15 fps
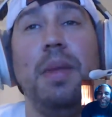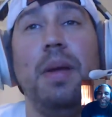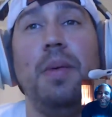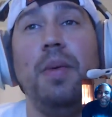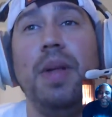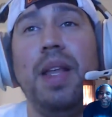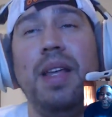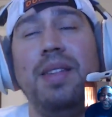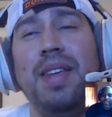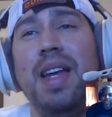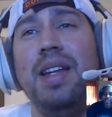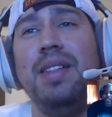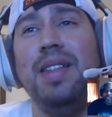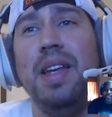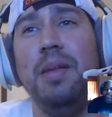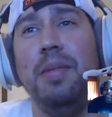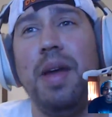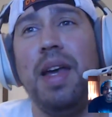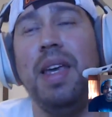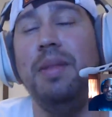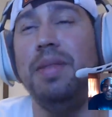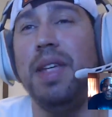No, is that his name?
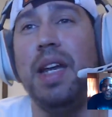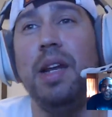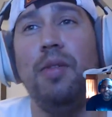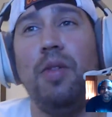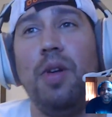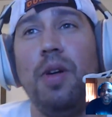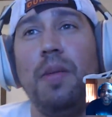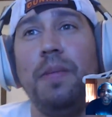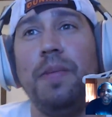I keep saying it wrong.